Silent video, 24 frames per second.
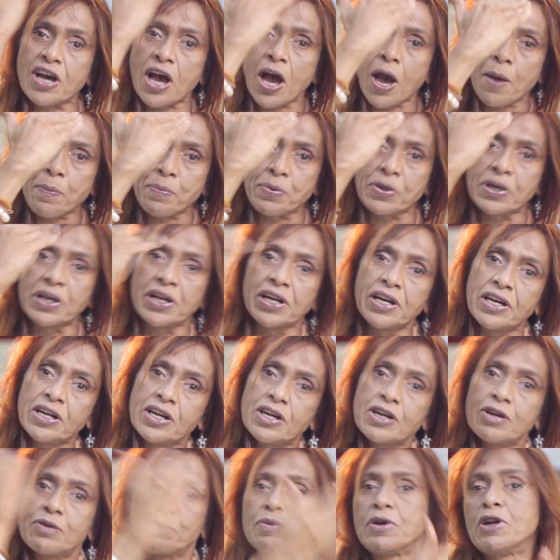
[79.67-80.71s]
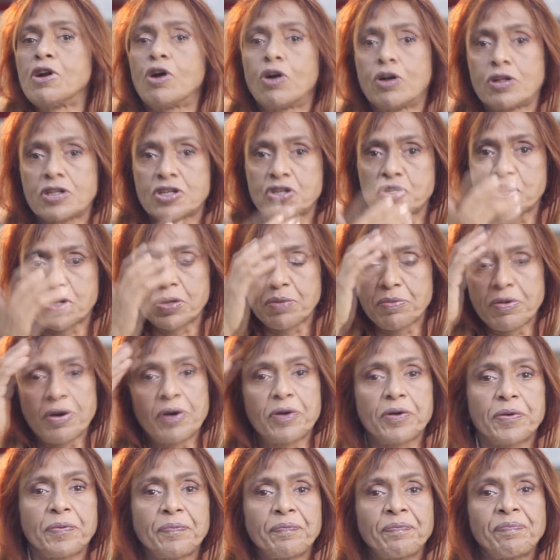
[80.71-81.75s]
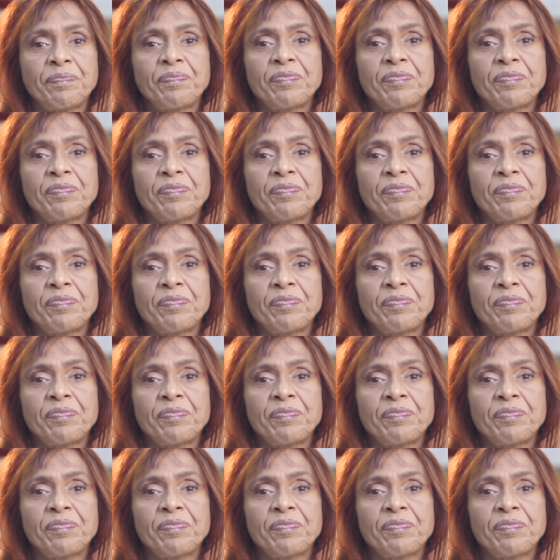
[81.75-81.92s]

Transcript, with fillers: upper lid, will also come out.